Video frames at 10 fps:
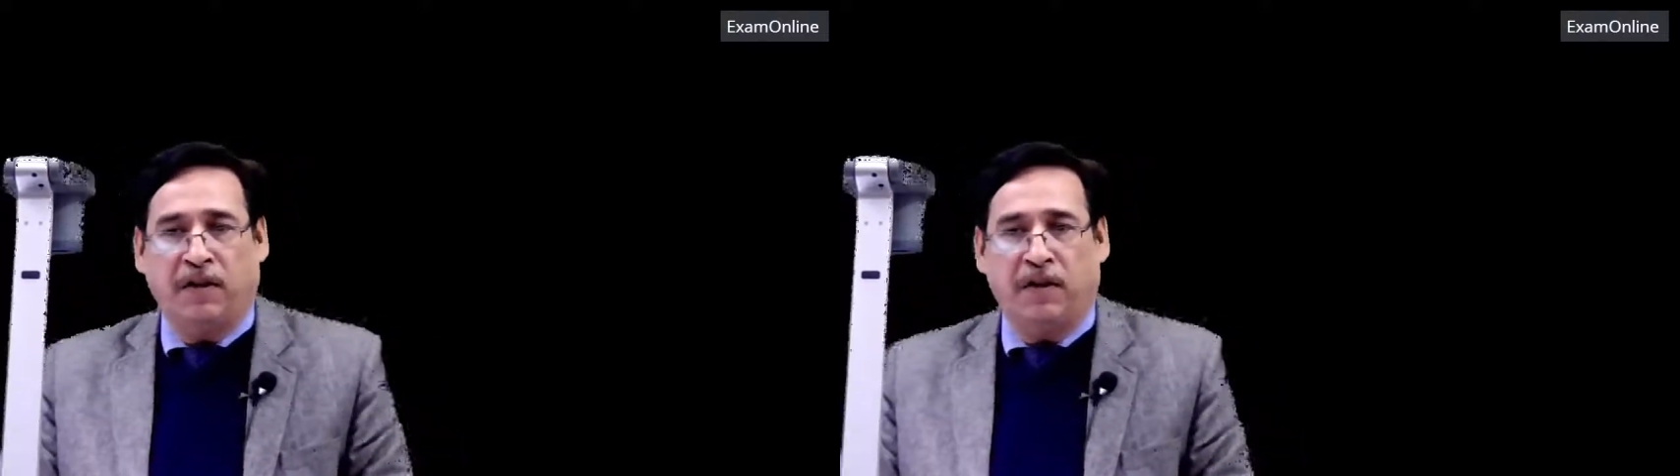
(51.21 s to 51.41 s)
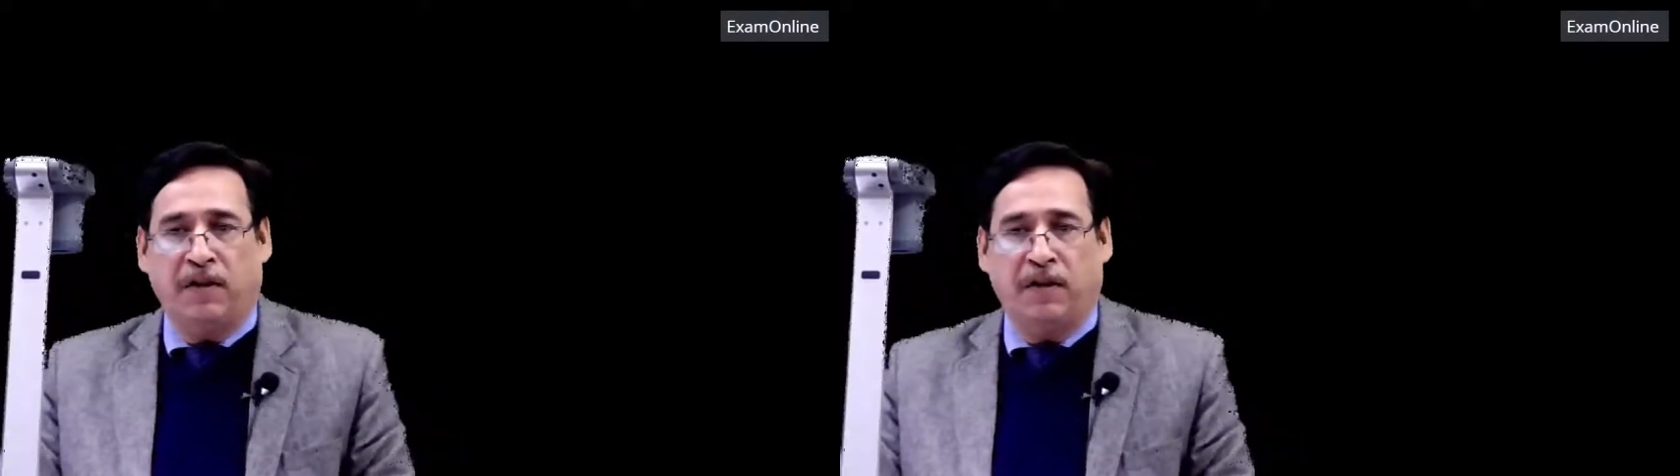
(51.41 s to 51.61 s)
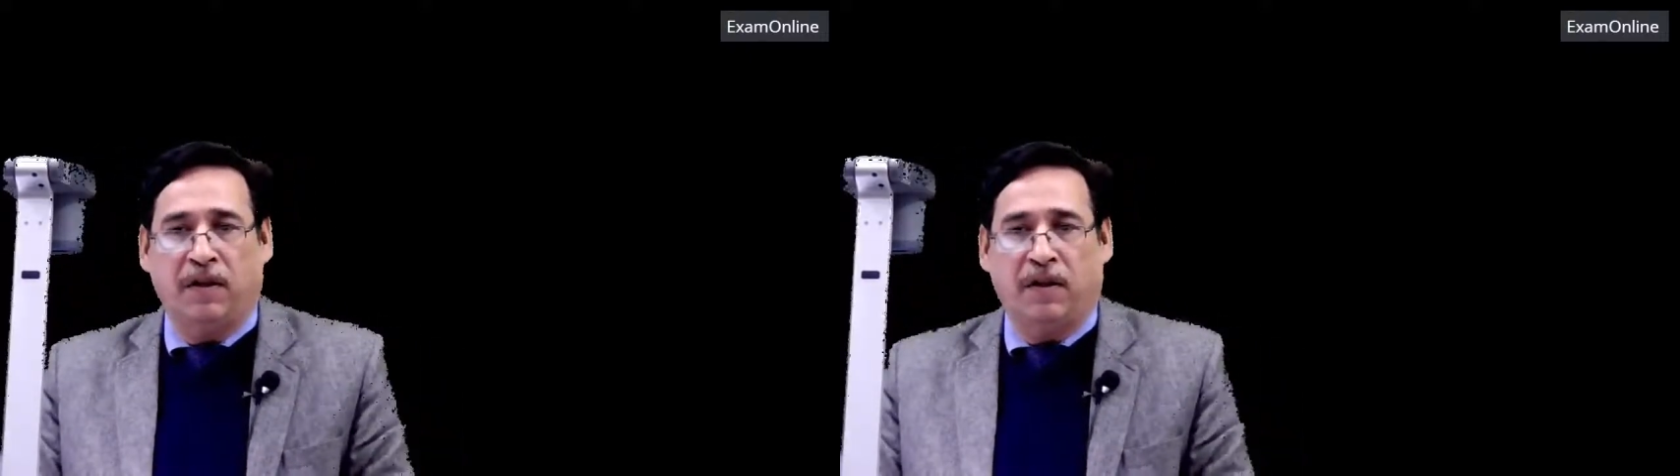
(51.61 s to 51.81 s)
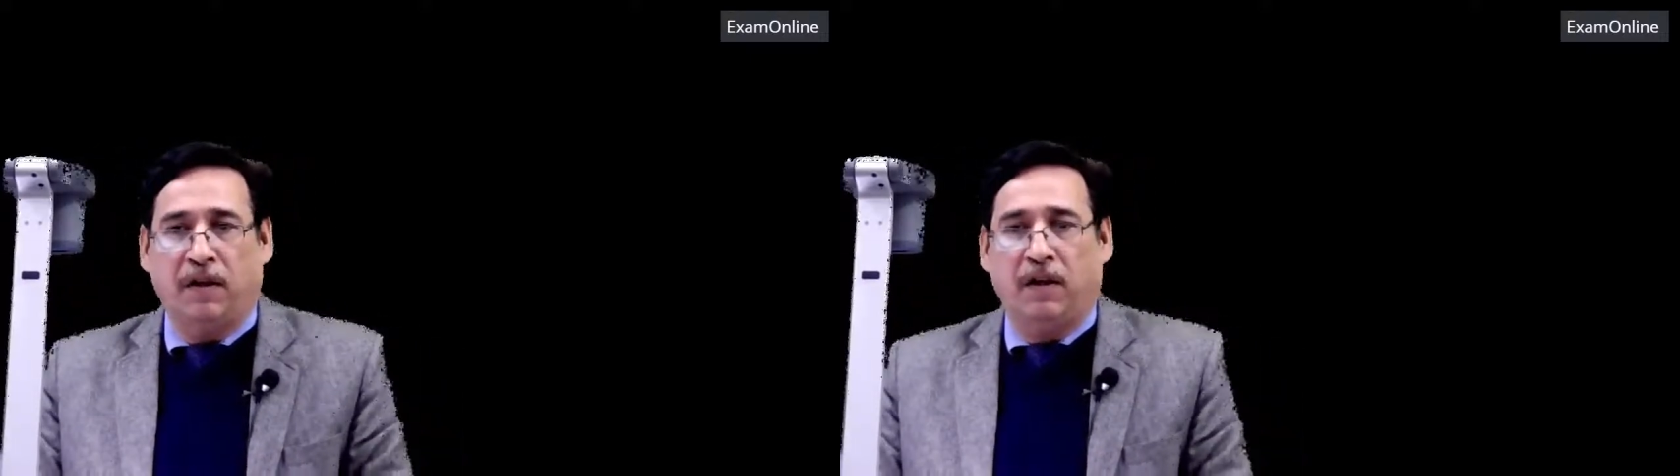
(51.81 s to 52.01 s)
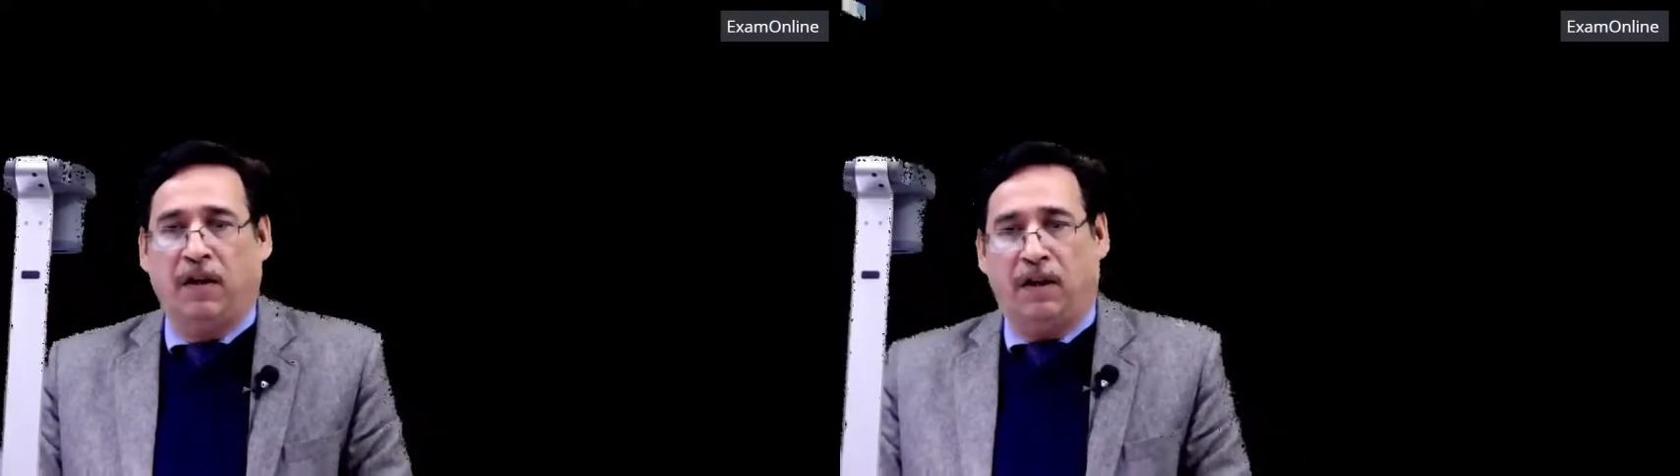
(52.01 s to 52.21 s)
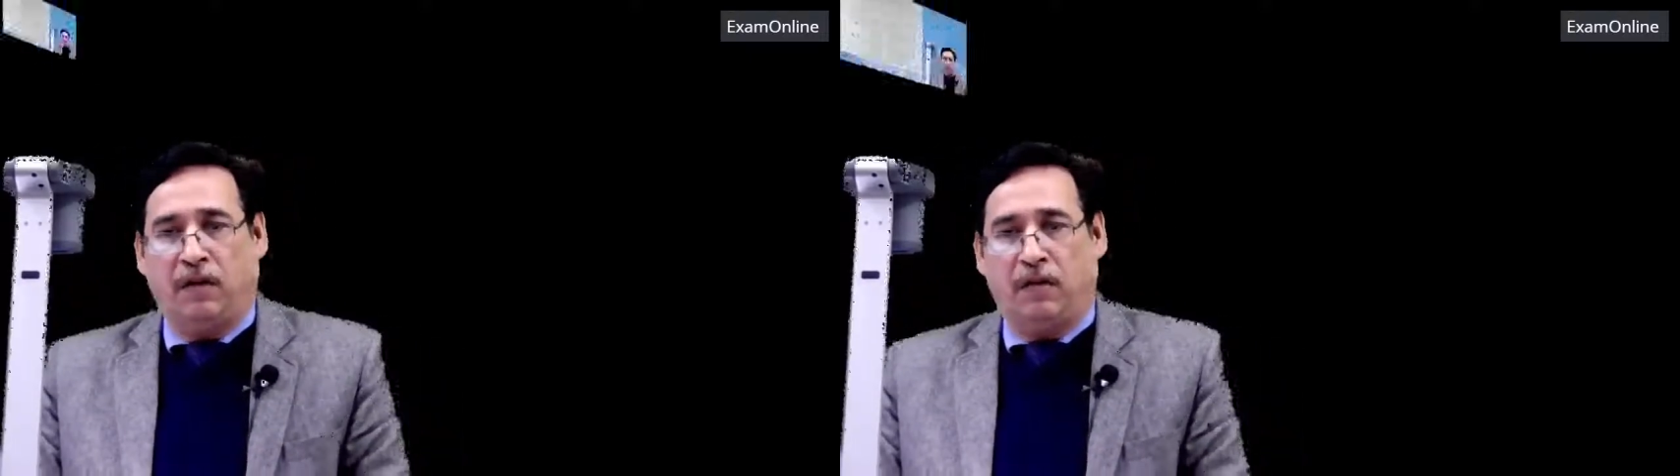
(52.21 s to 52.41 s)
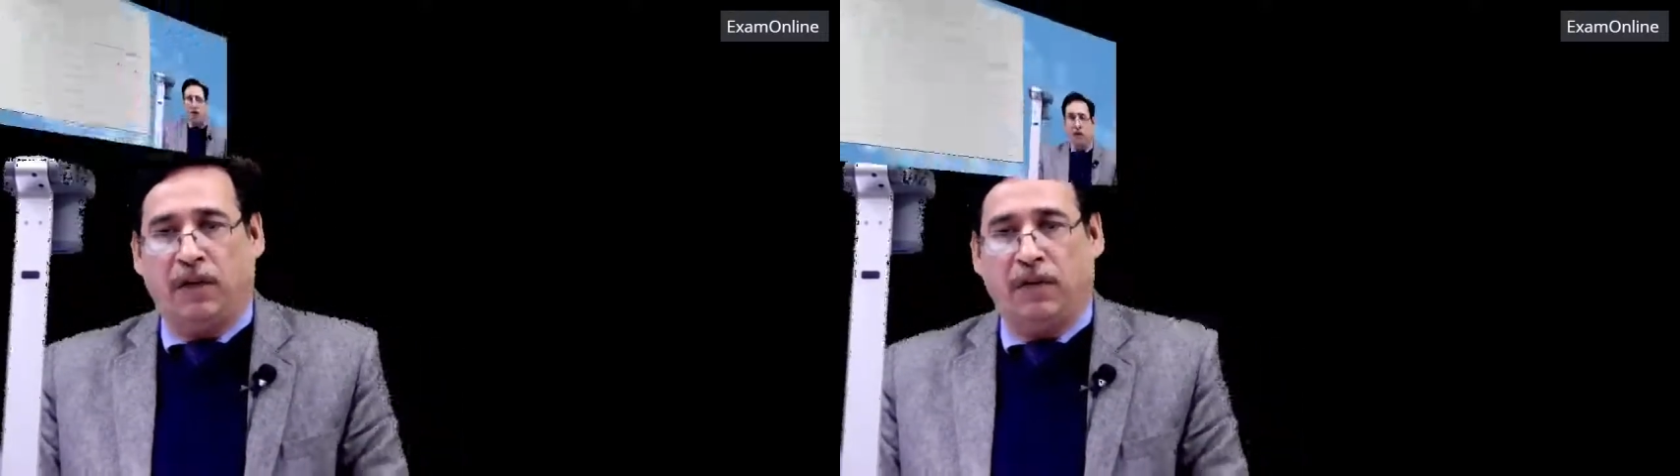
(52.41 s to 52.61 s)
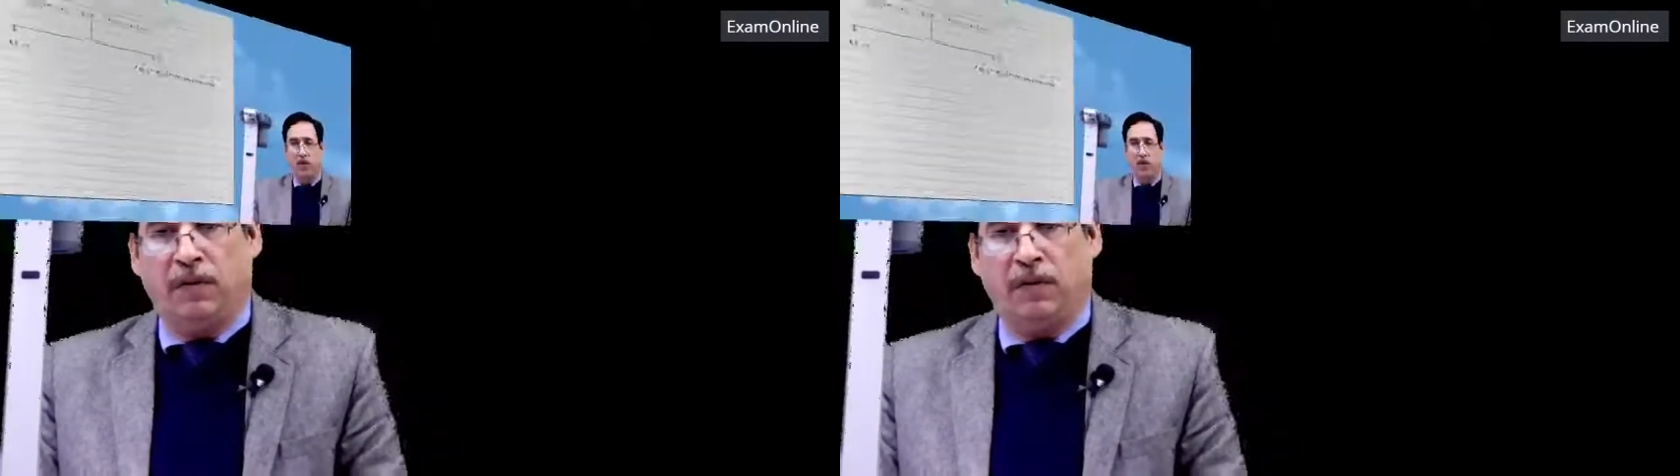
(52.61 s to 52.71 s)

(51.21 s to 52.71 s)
end. Here we go.